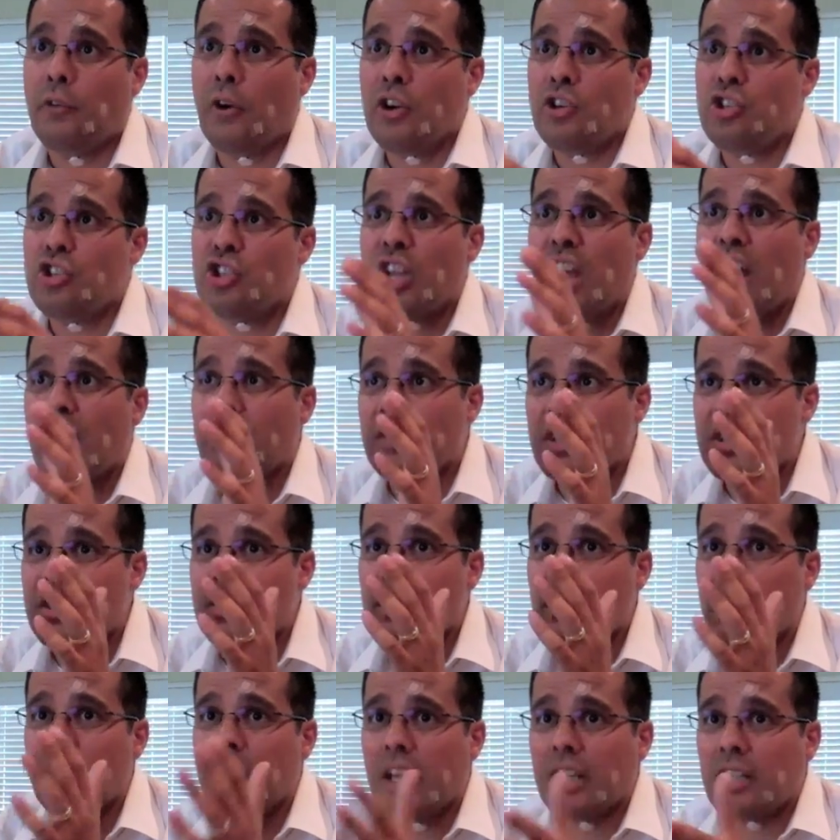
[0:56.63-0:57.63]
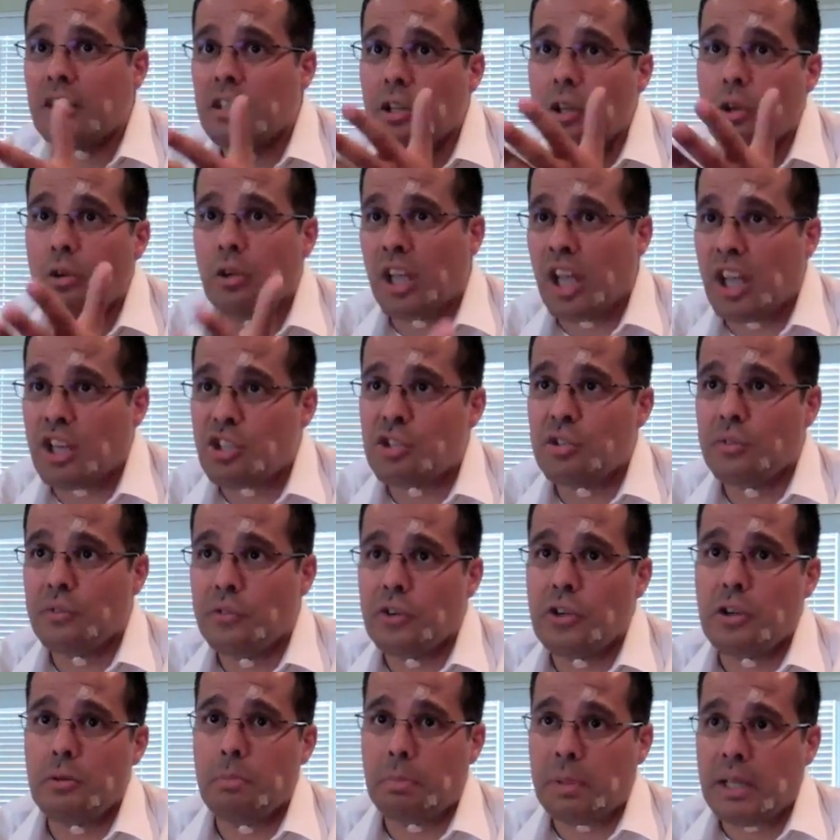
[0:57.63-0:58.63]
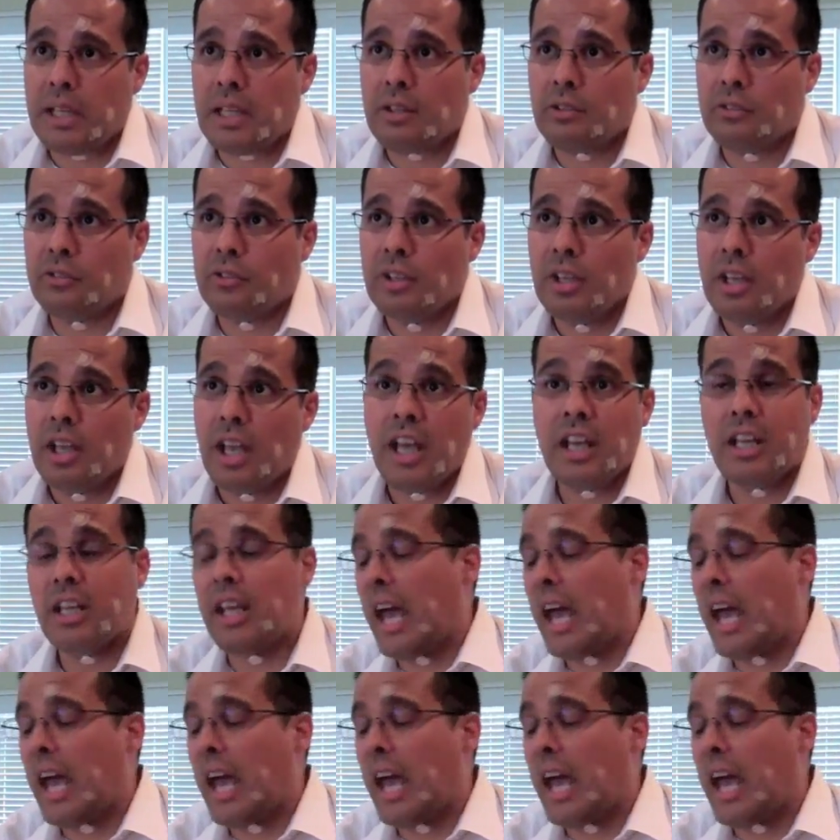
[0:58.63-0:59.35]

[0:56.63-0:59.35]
first you have to select a location for your bees